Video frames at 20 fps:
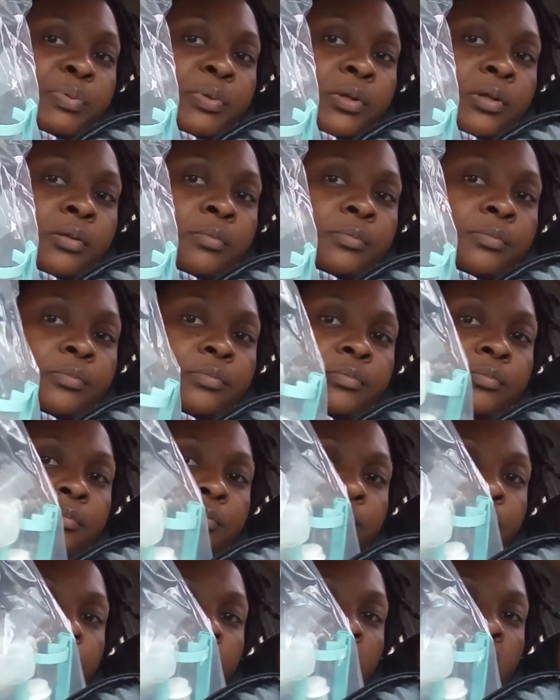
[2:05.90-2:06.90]
pump,
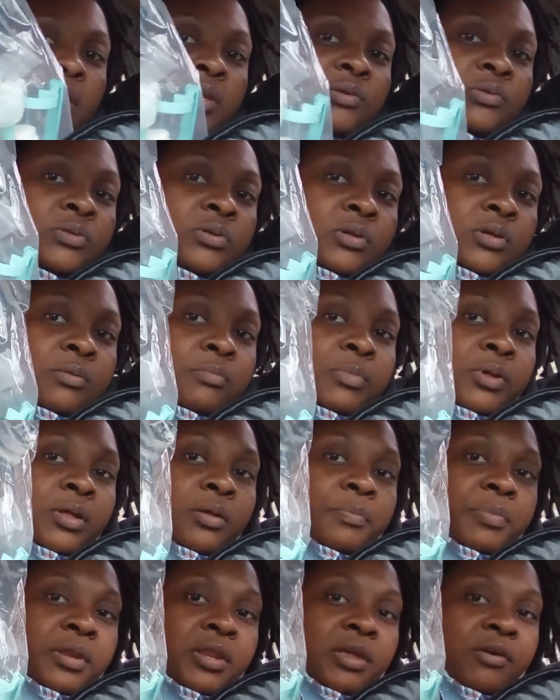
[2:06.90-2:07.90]
how you hook them
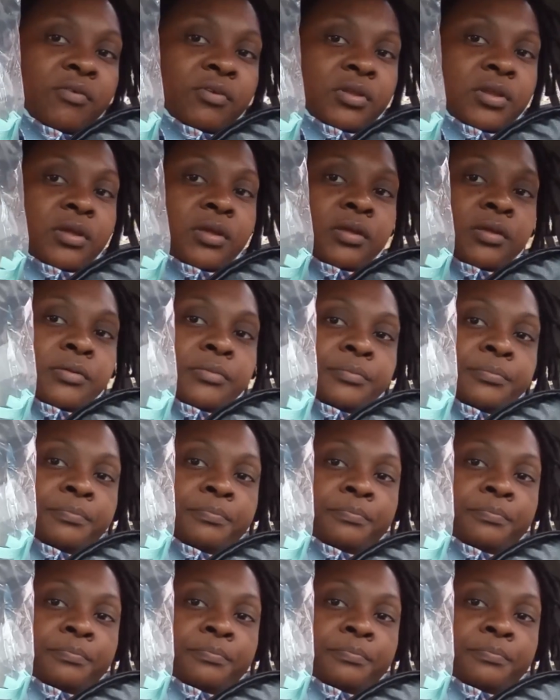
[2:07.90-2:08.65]
up and everything.